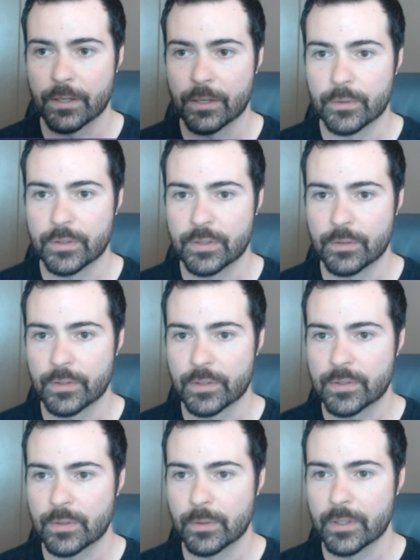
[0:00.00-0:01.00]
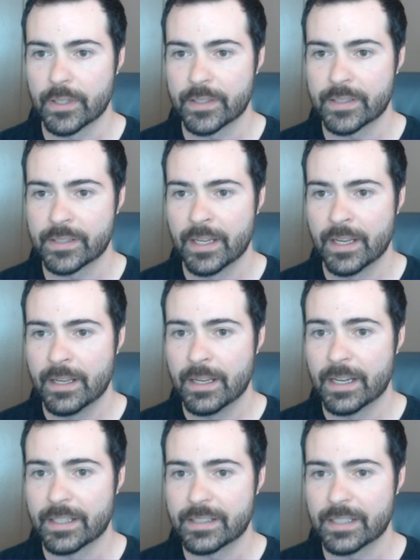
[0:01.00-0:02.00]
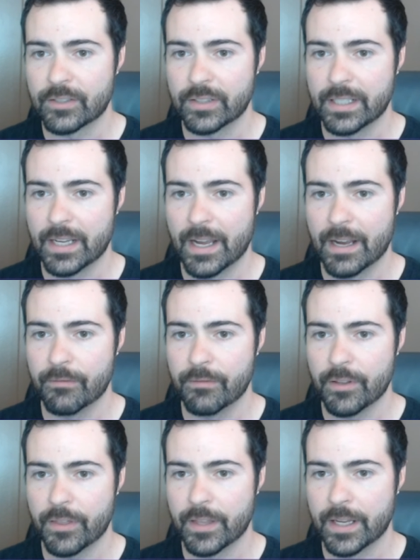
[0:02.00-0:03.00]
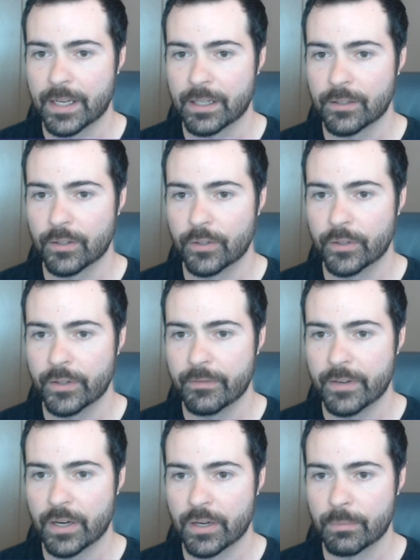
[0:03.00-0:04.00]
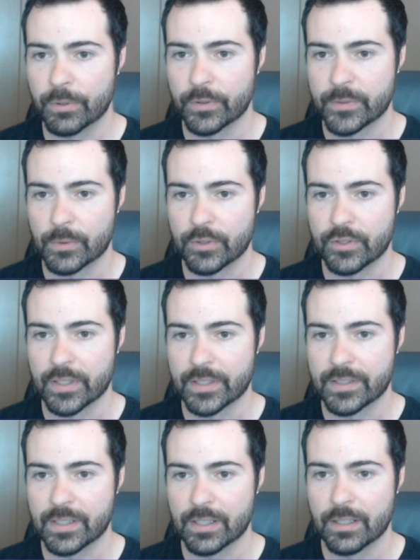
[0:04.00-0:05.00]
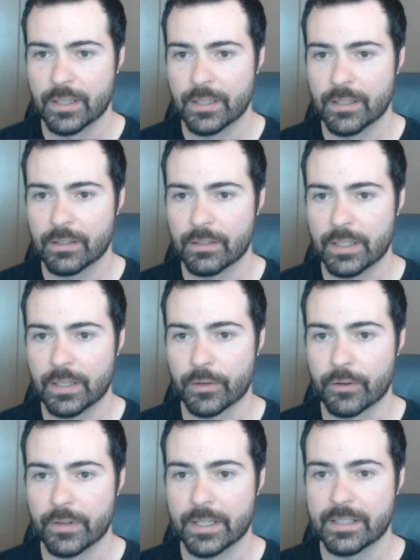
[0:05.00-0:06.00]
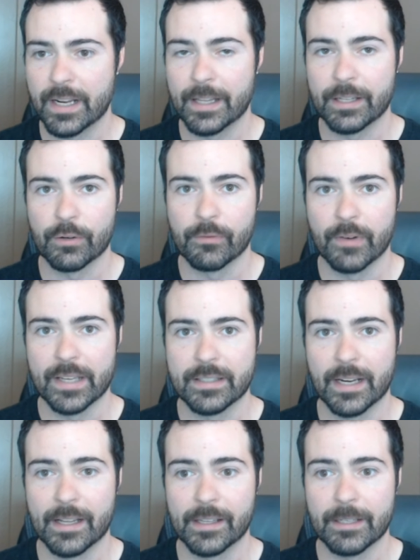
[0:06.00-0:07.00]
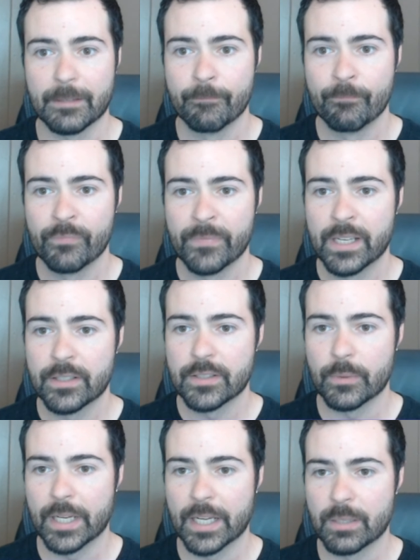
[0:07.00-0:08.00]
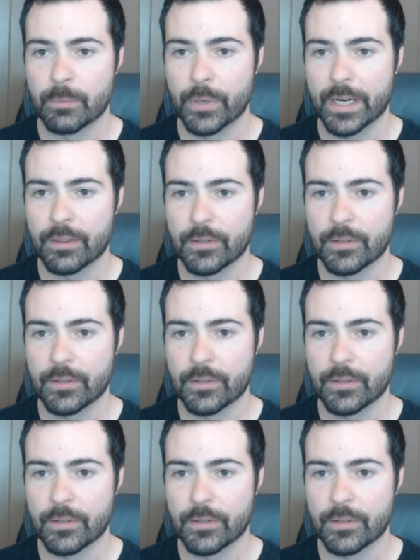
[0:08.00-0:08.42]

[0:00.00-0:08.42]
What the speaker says: into the source, essentially everything, all the variables were just either green tally or red tally. So we had to break those